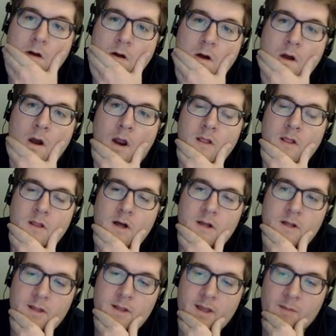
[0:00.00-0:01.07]
Alright,
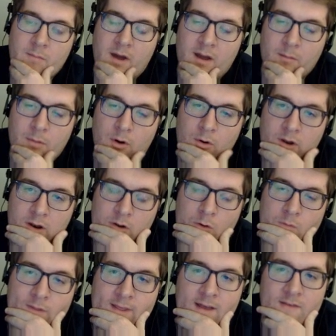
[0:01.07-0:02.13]
luckily my opponent
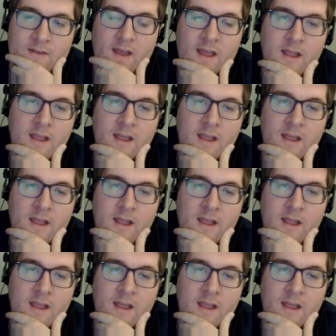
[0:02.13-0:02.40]
only has 8